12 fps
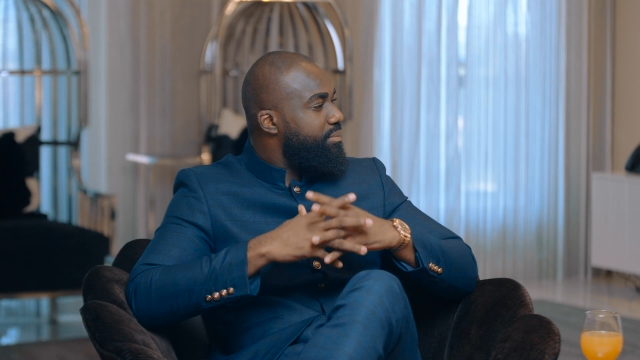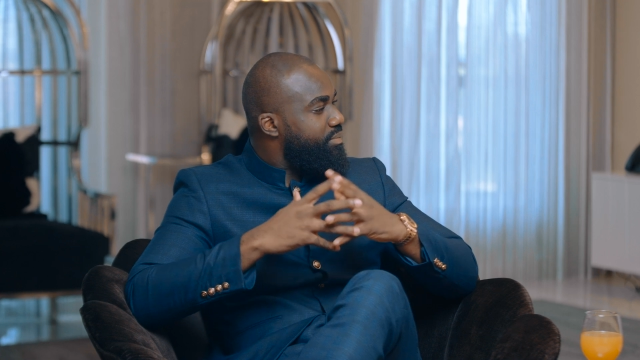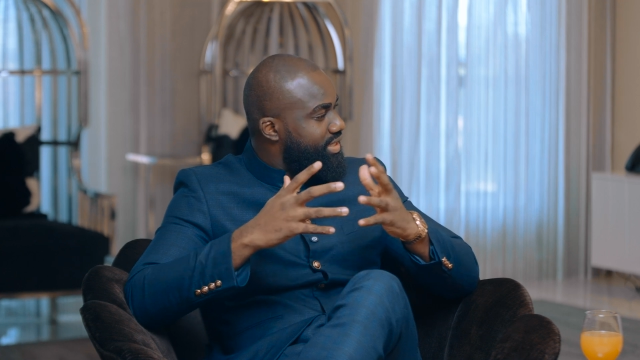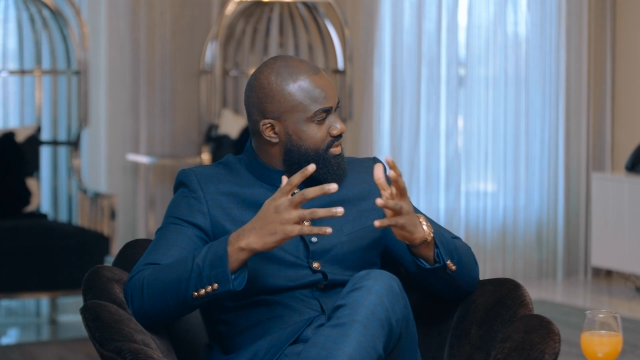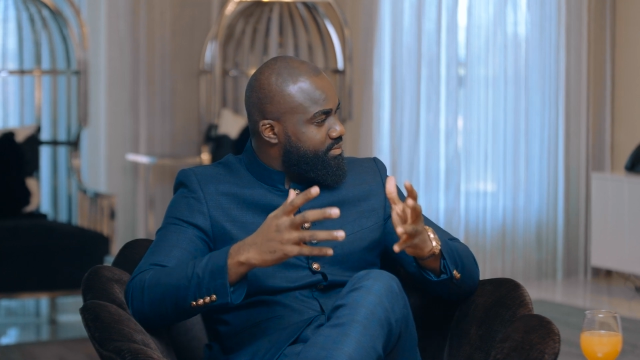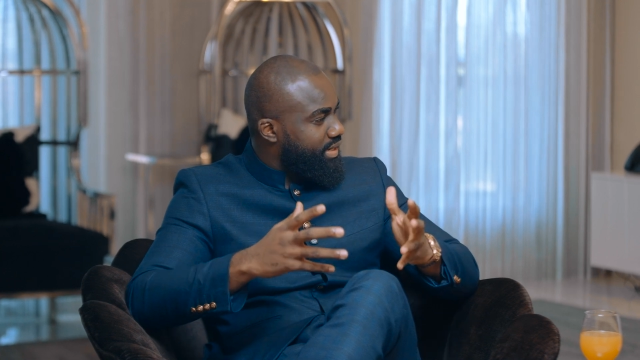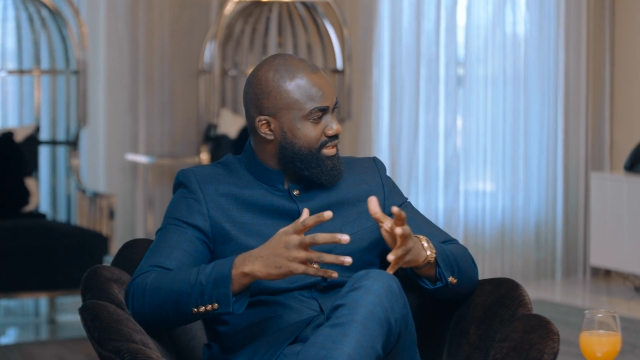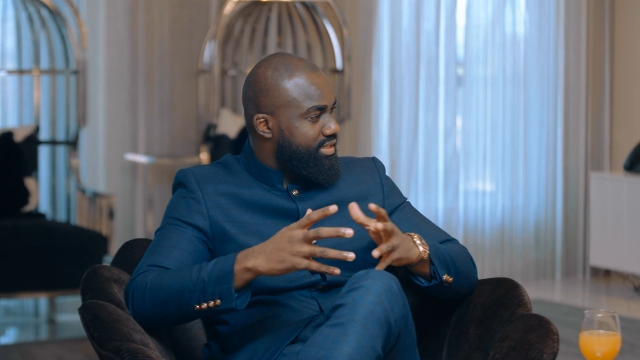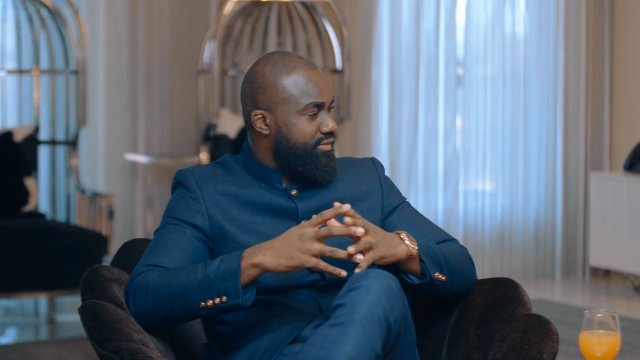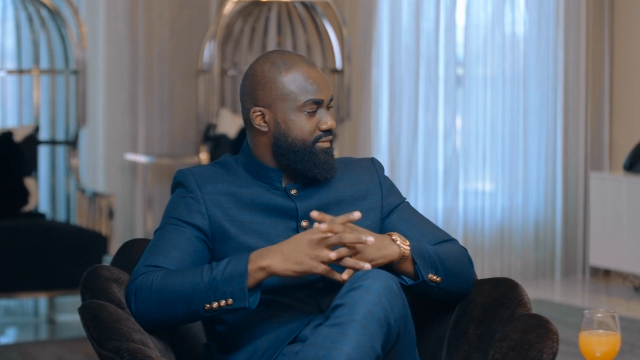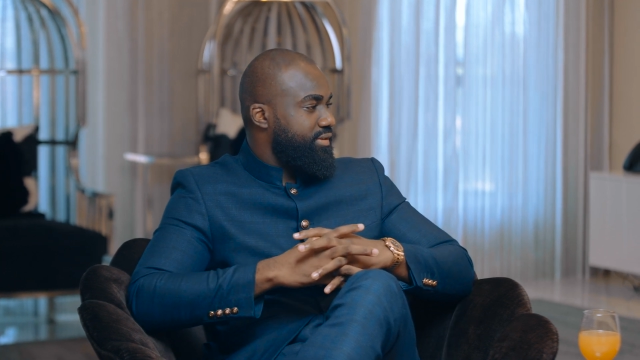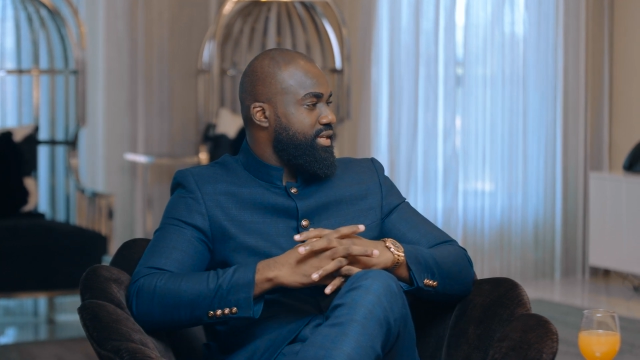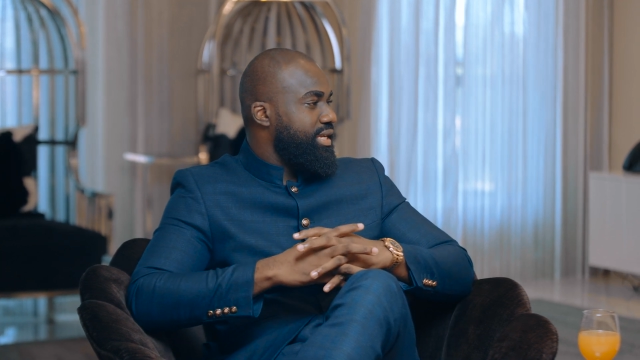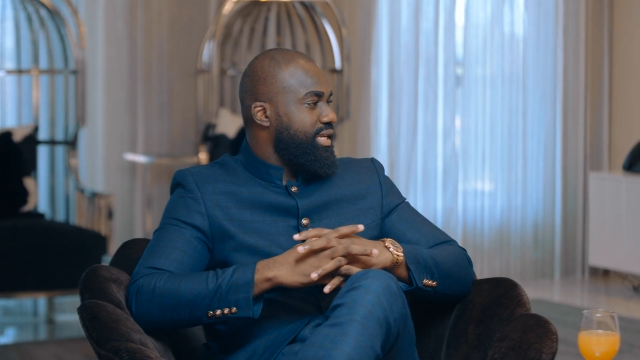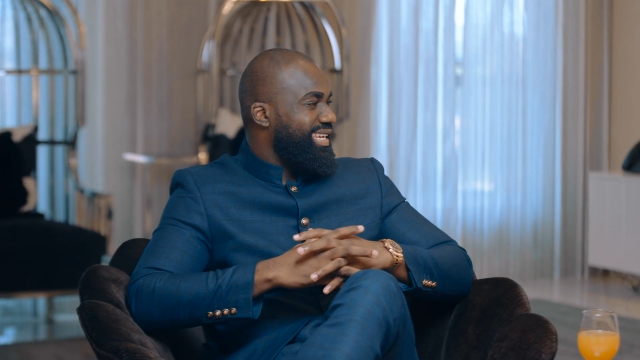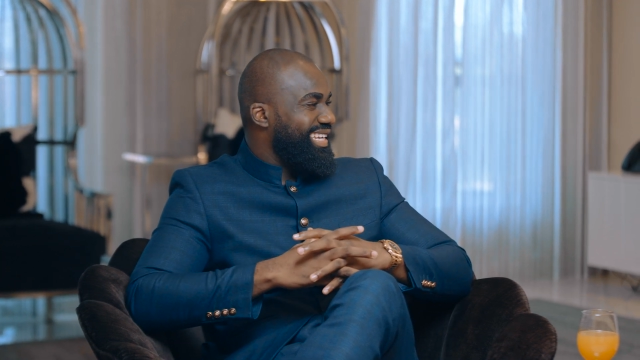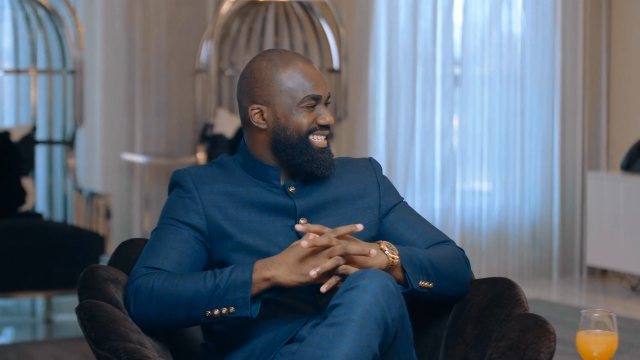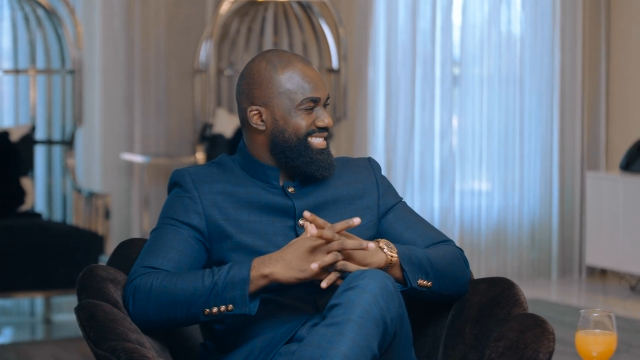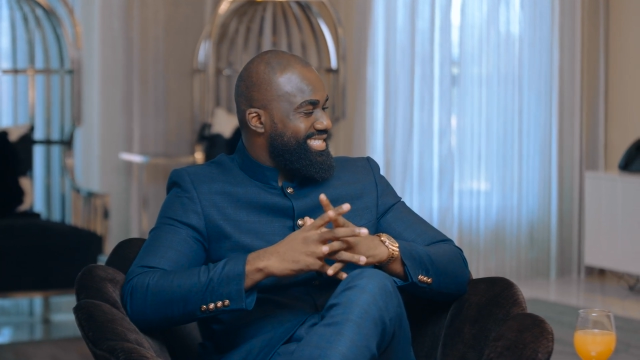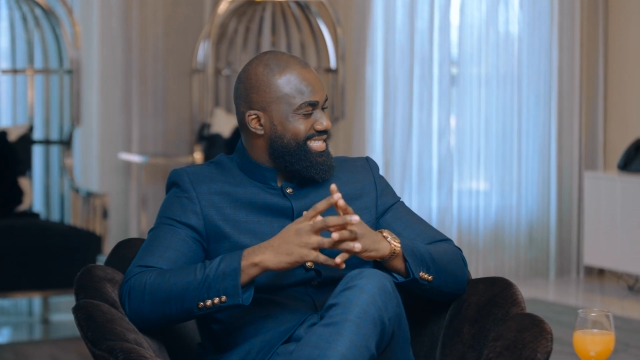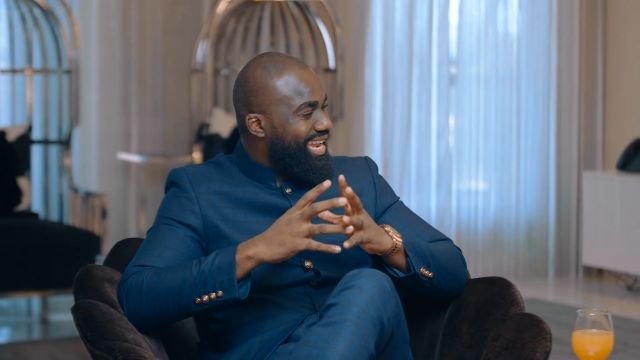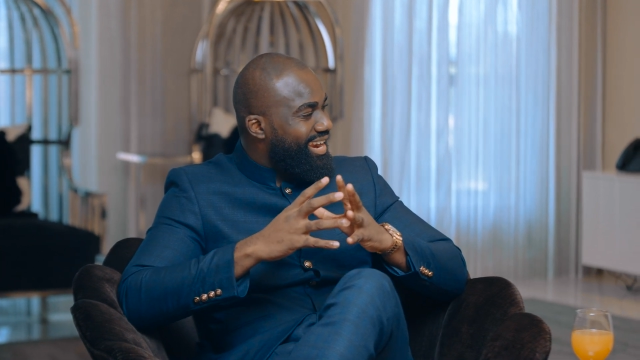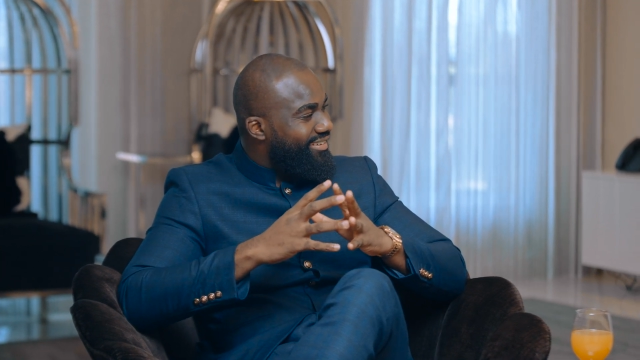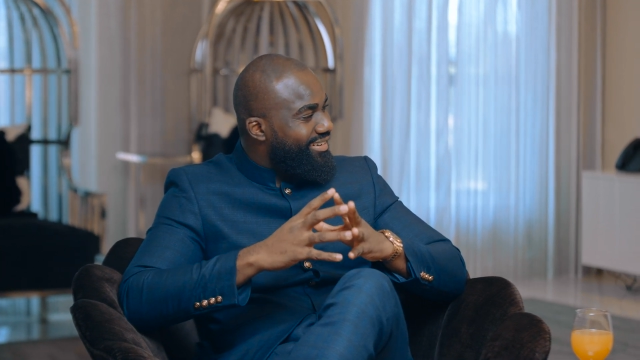perspective is
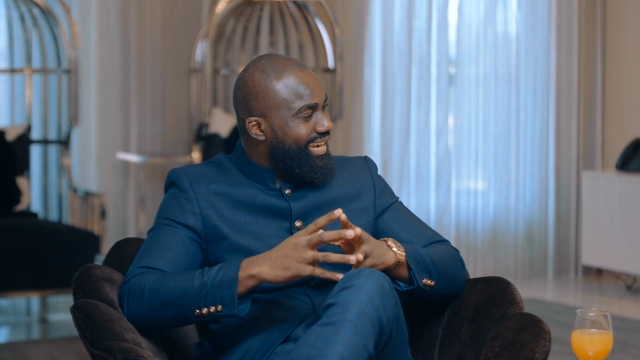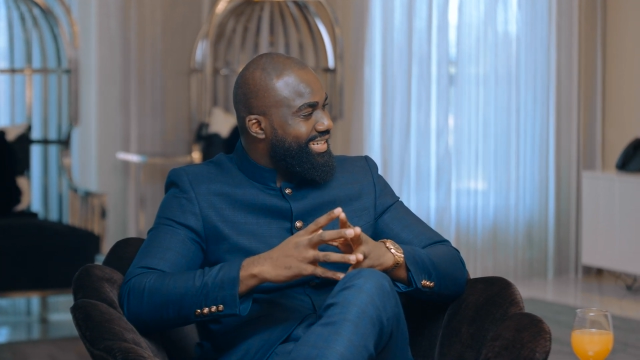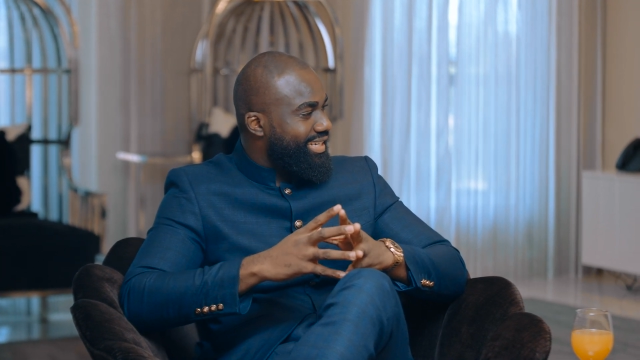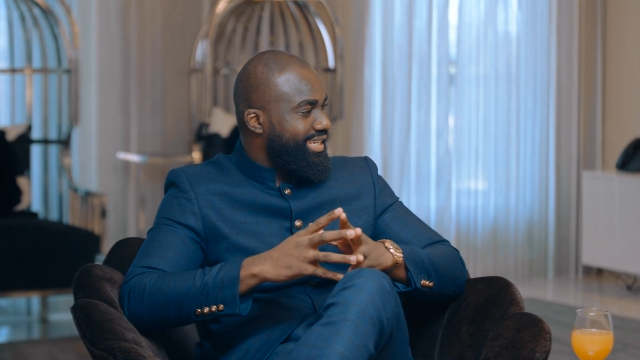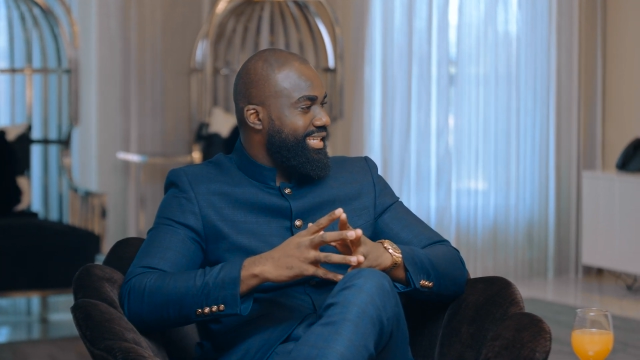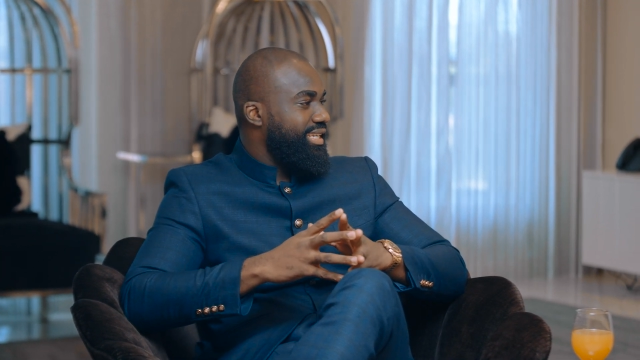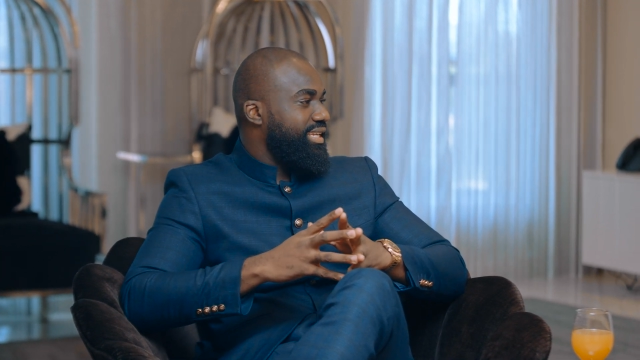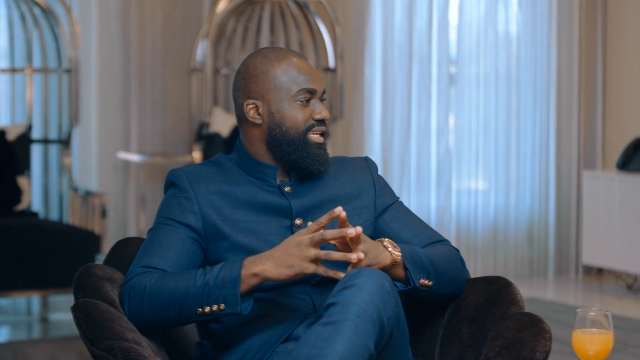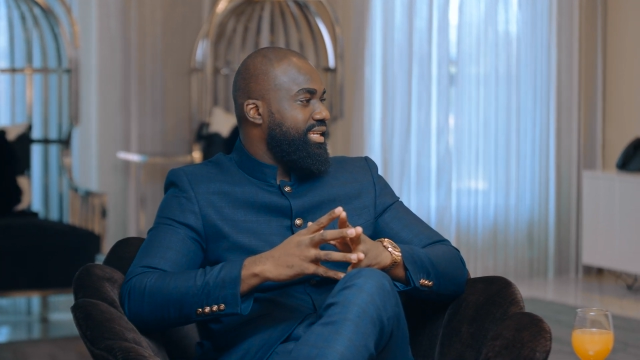directly